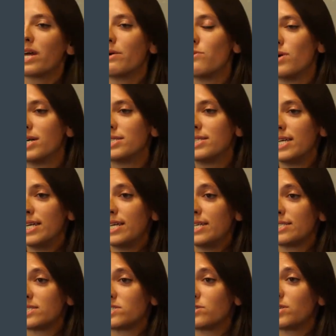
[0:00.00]
I want
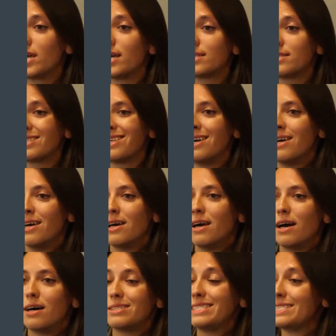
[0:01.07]
is to get
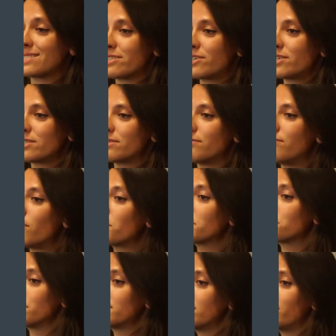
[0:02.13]
a dessert for a
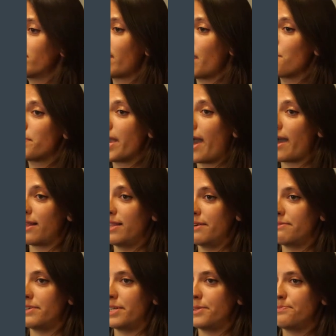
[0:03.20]
specific API
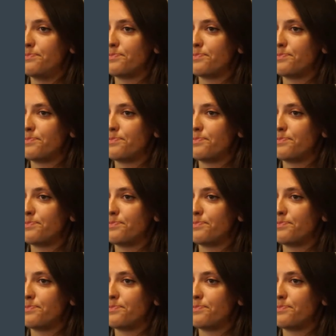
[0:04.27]
level.